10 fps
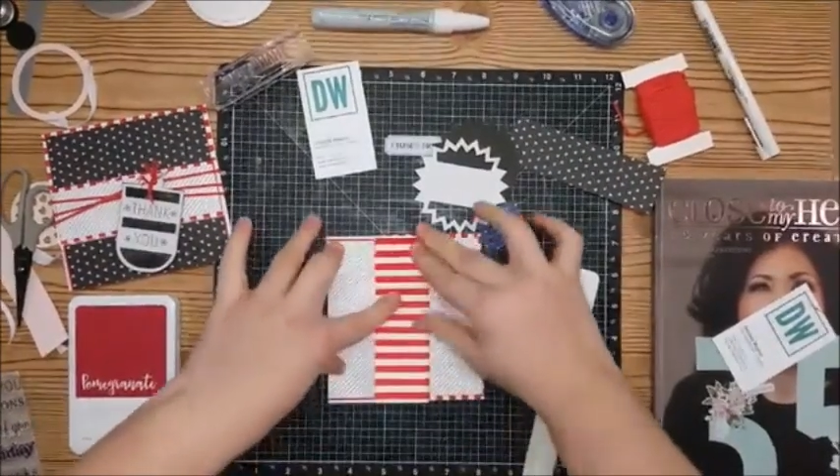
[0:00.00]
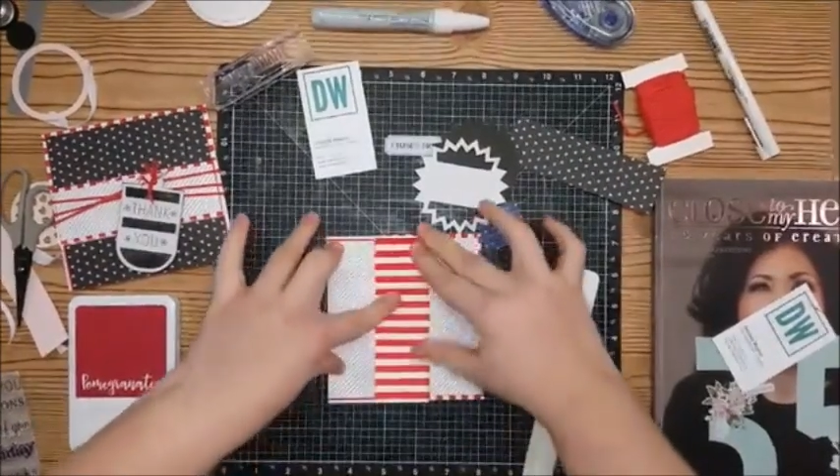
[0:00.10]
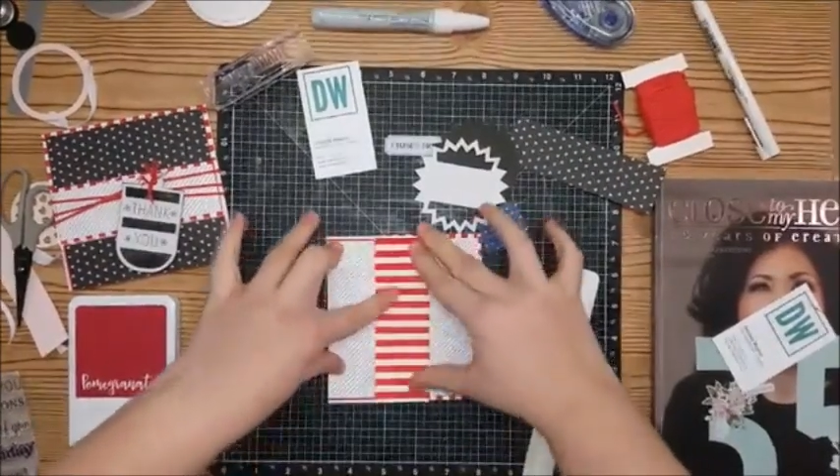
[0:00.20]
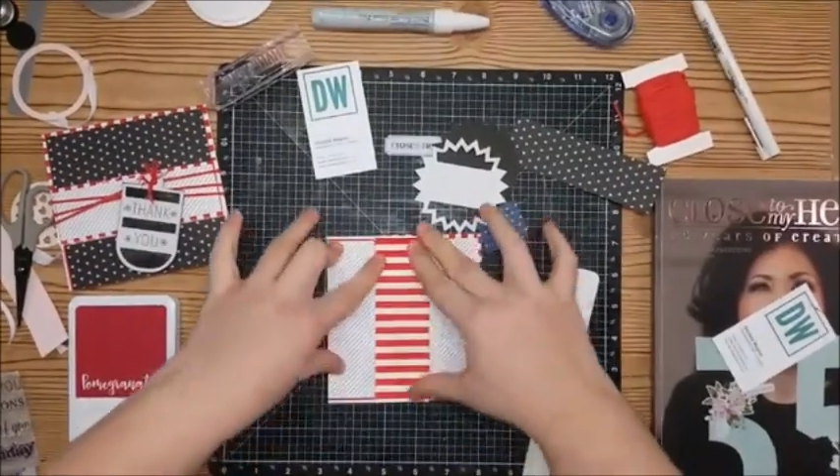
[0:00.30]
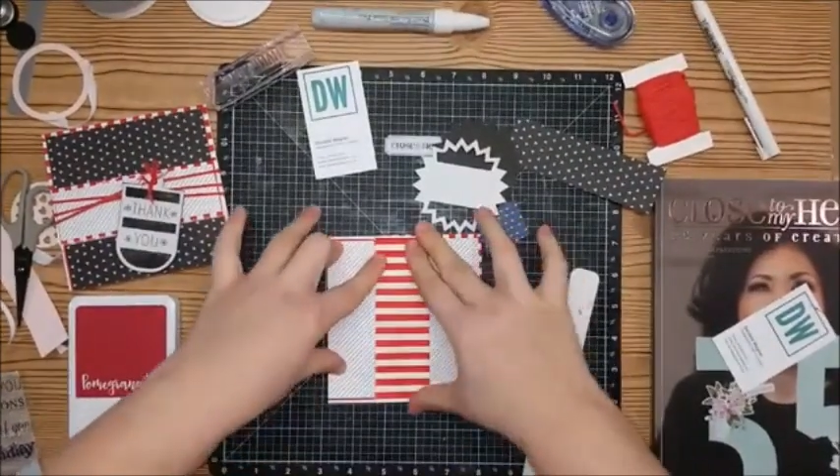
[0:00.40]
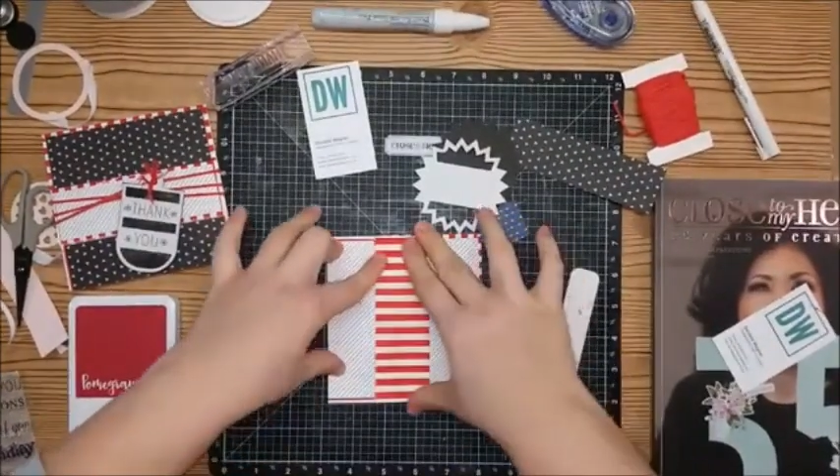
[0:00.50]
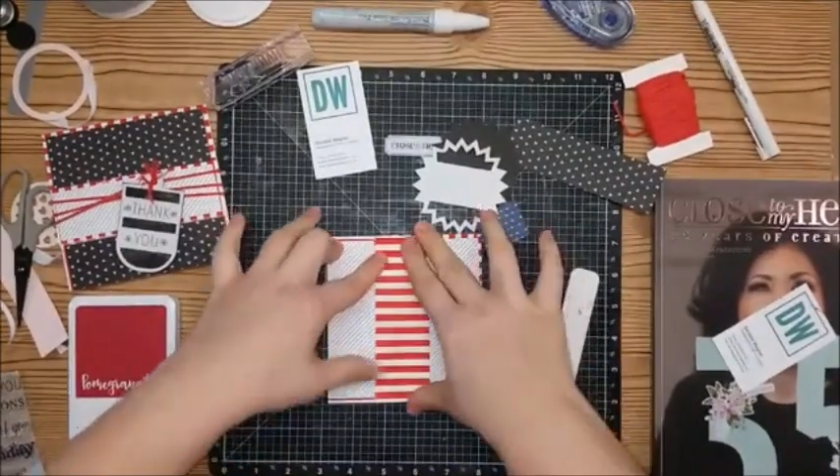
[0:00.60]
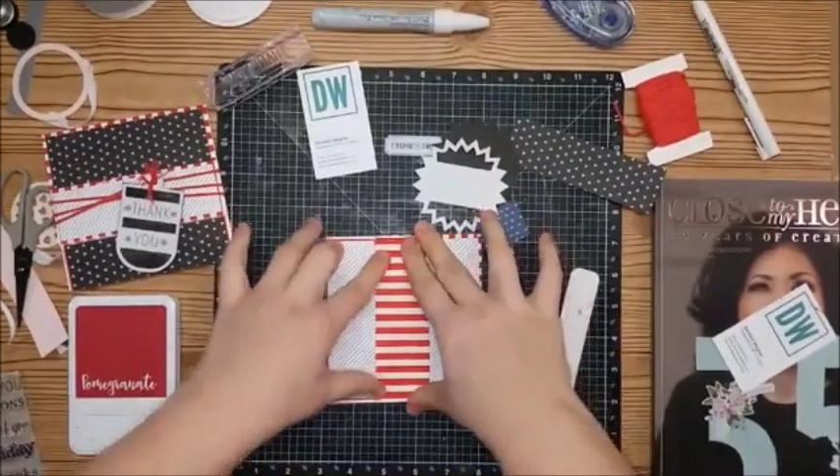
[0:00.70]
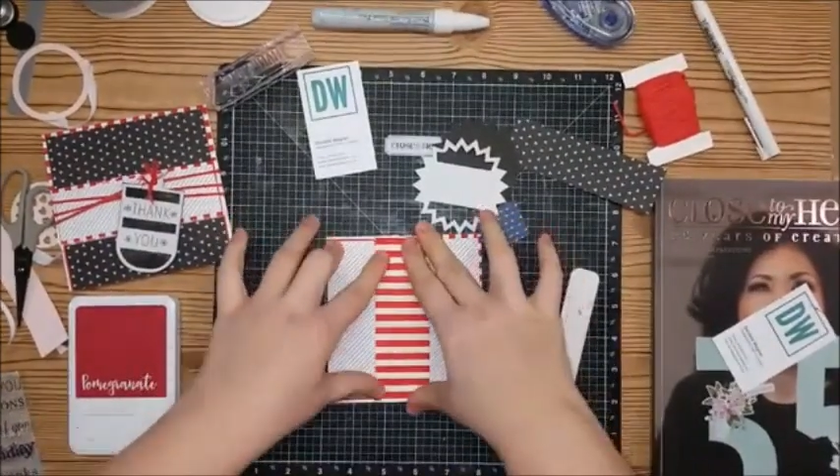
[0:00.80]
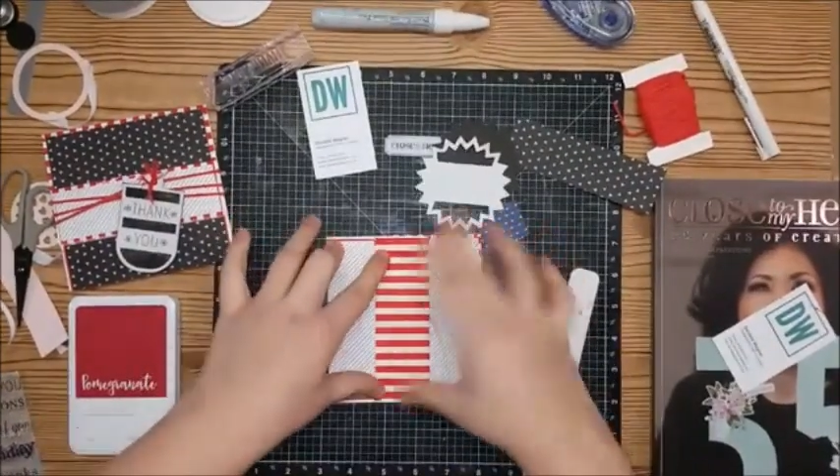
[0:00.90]
bag
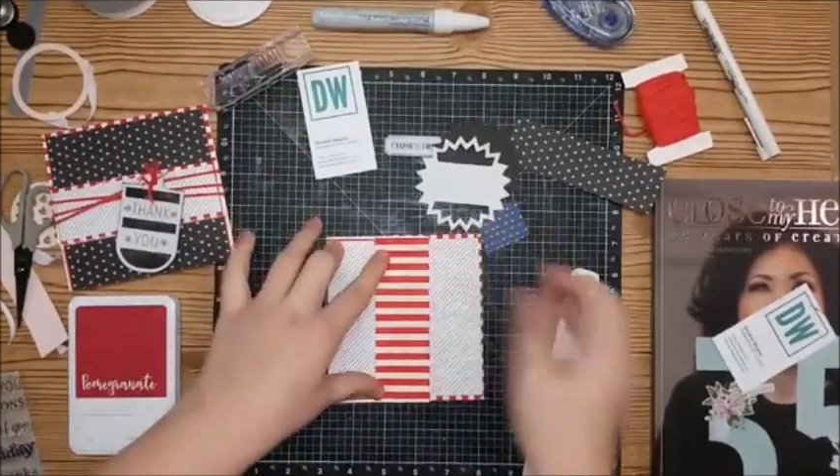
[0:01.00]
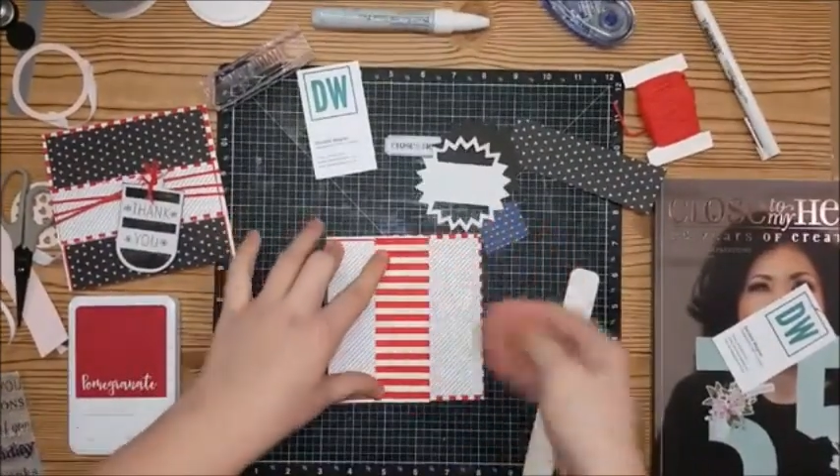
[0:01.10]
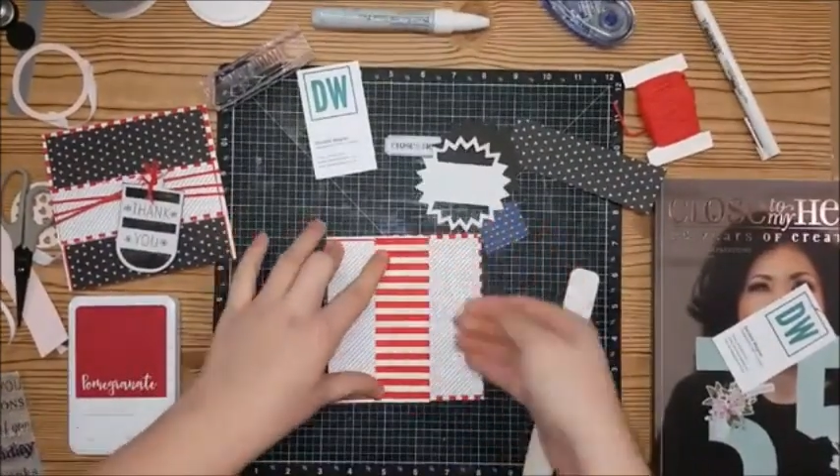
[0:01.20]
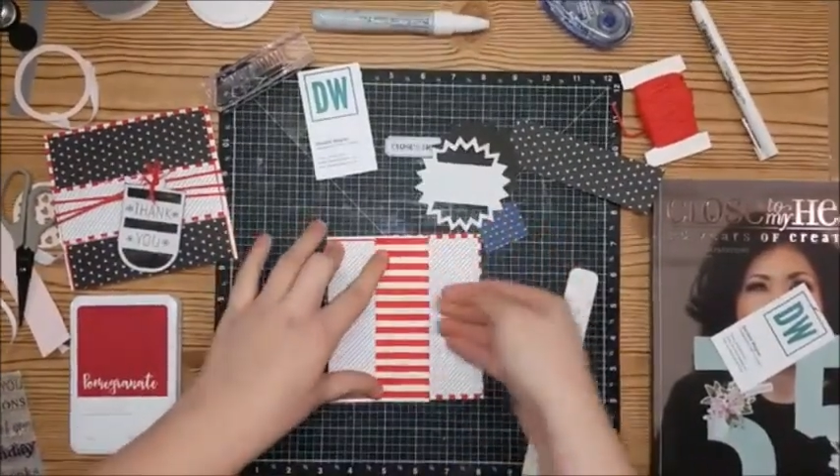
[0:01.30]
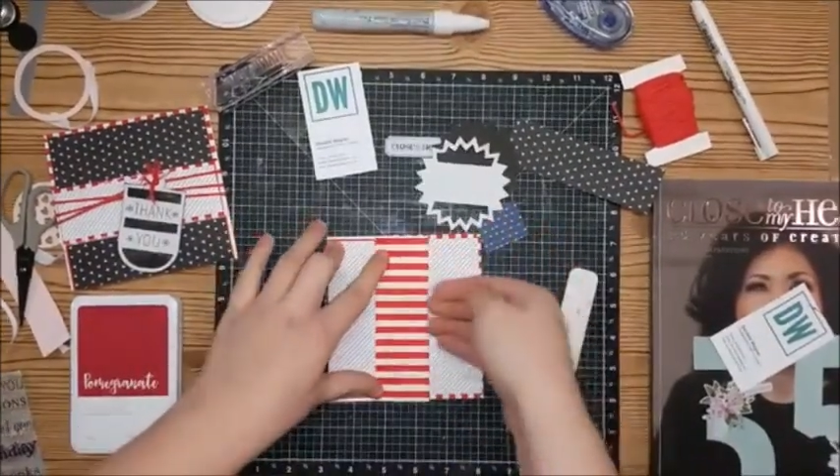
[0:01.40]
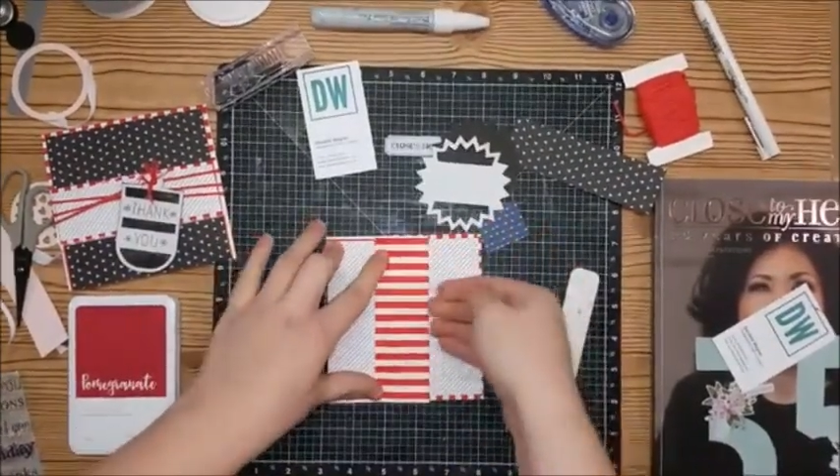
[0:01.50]
to